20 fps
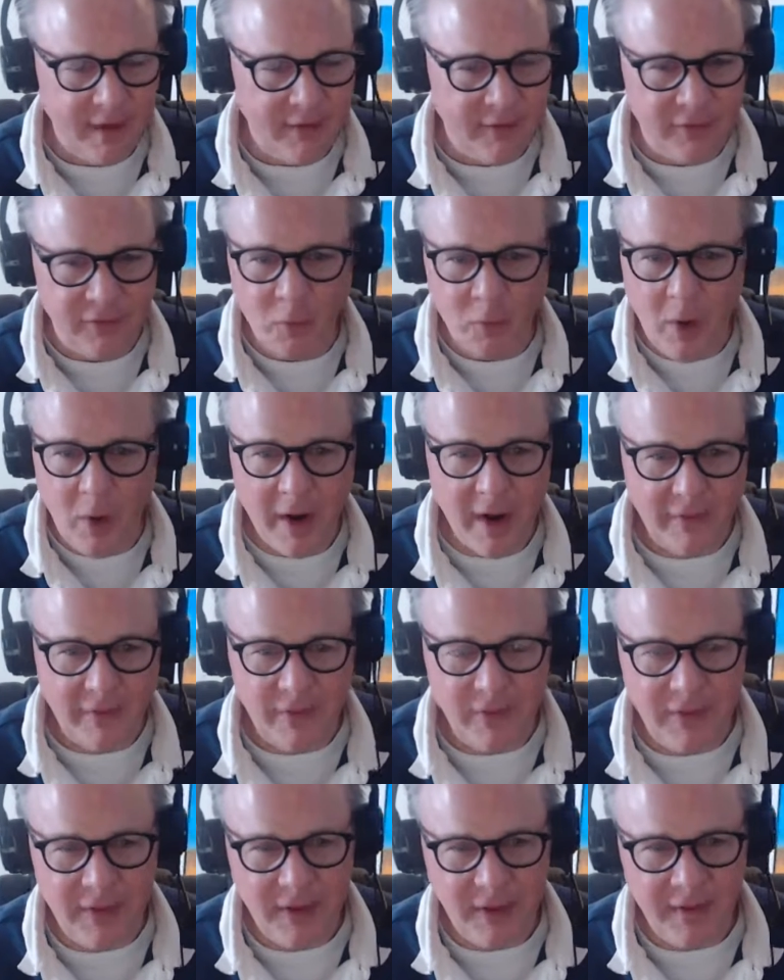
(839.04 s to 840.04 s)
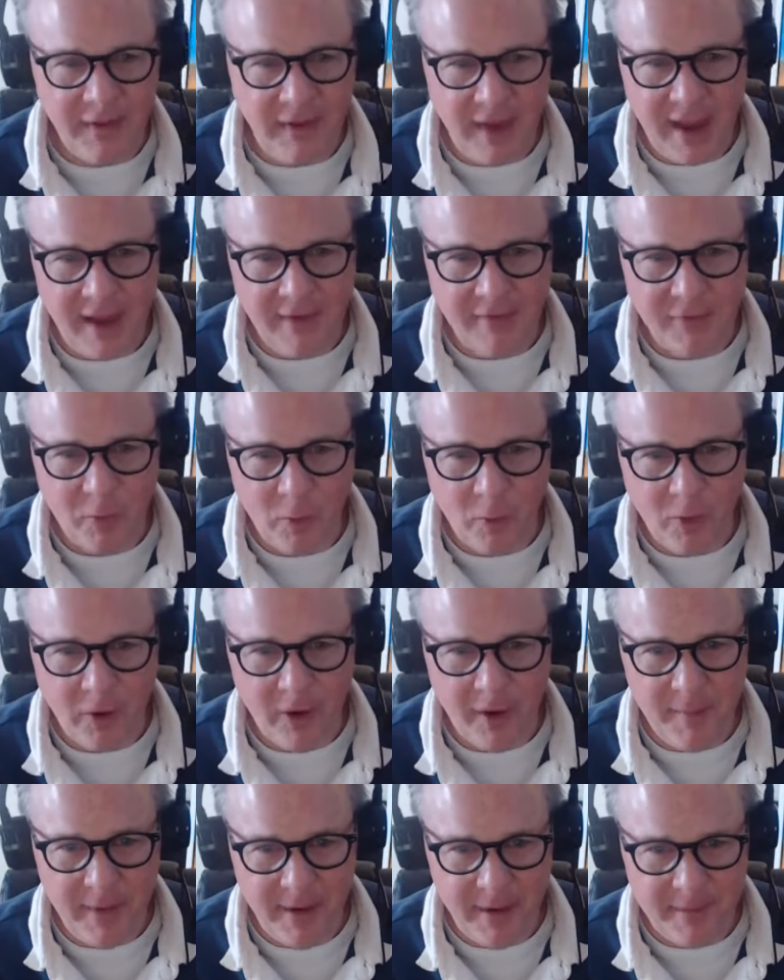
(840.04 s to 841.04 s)
It's just one extra thing that you have to
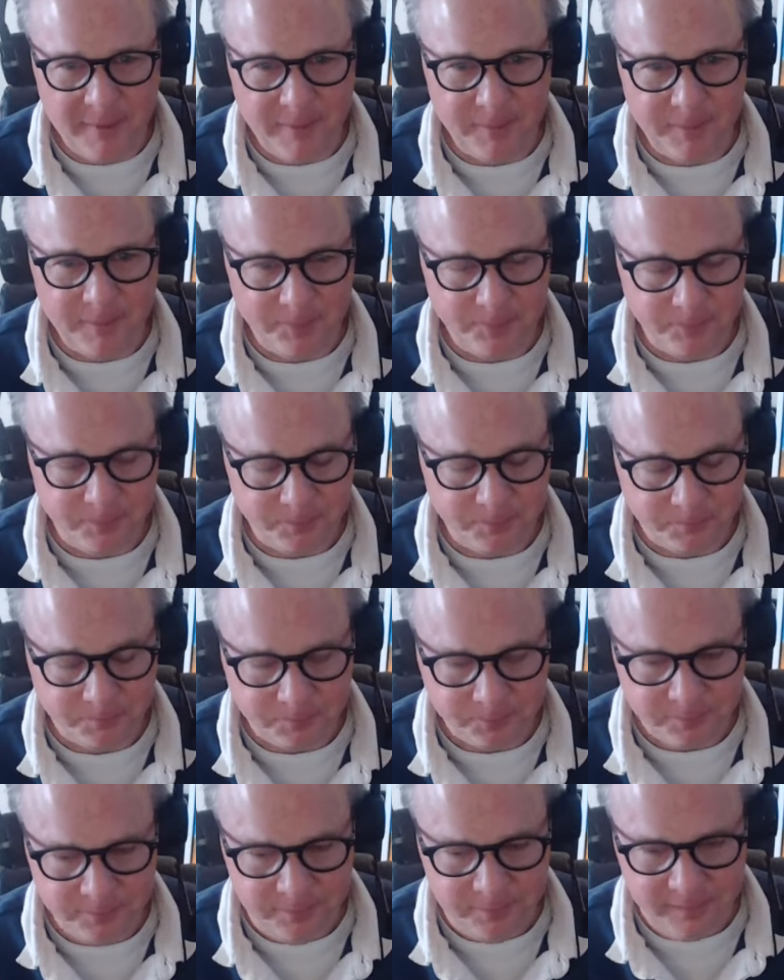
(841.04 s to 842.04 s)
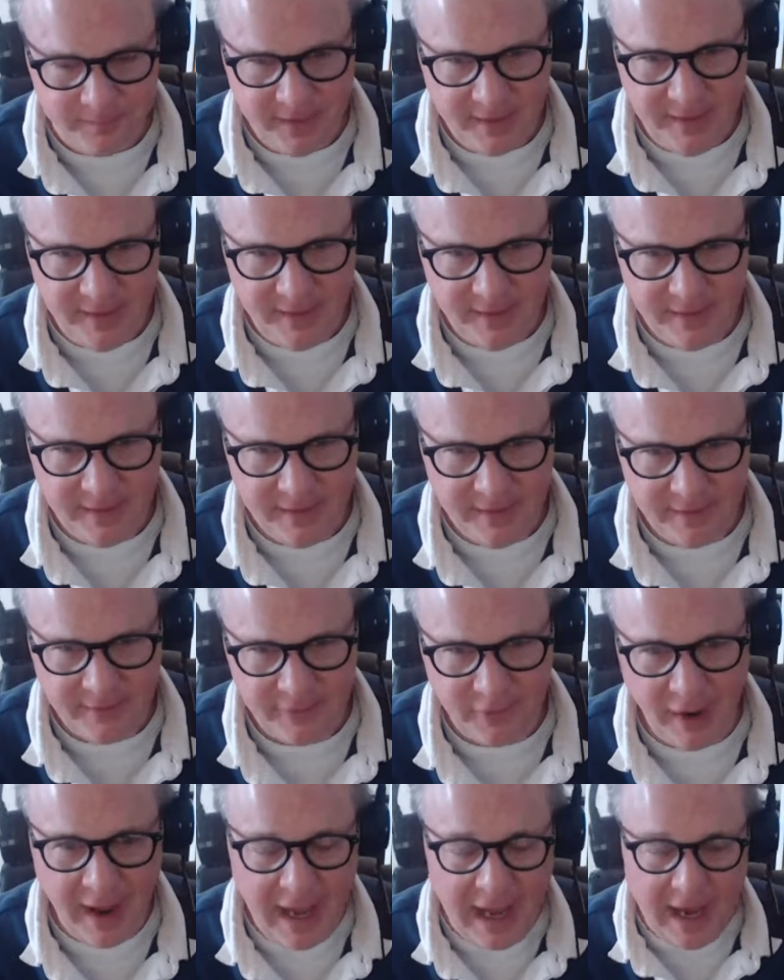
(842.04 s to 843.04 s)
worry about. And
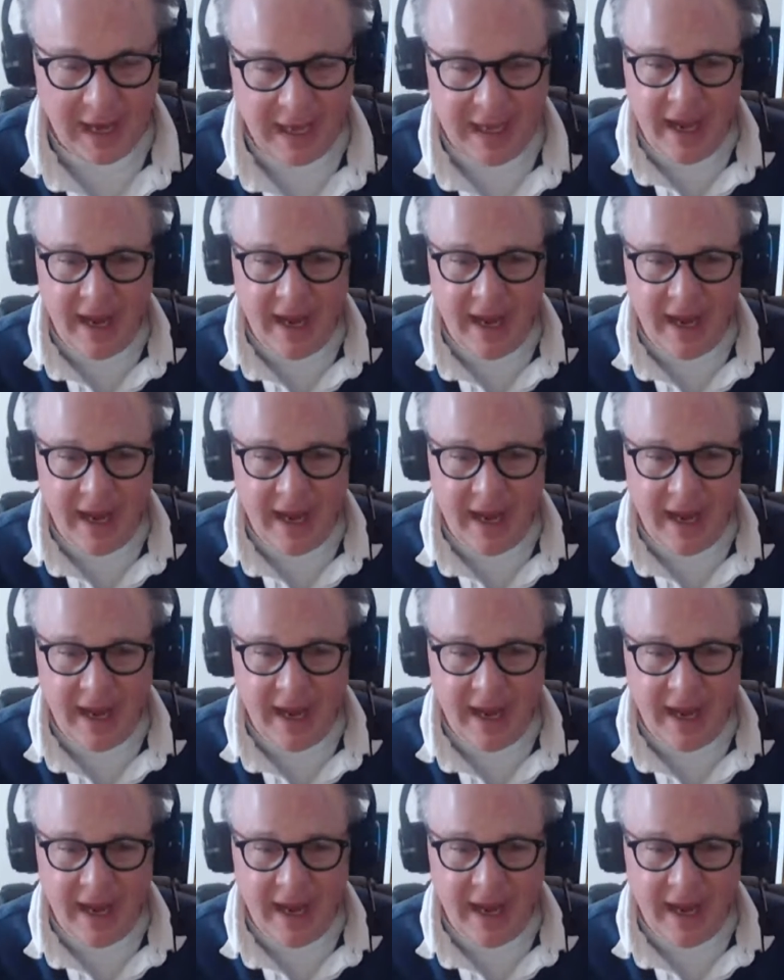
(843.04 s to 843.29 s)
so I